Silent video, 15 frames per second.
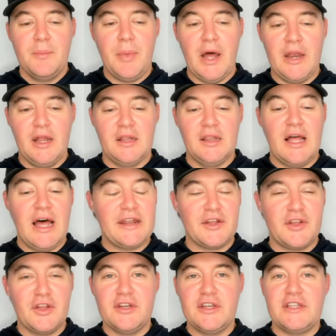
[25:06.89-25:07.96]
But a lot
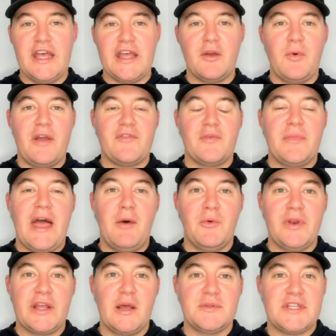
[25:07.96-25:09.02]
of good to take away from that
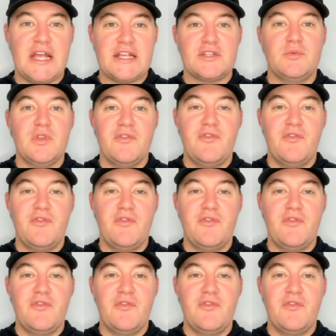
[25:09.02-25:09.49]
when it comes to SMU,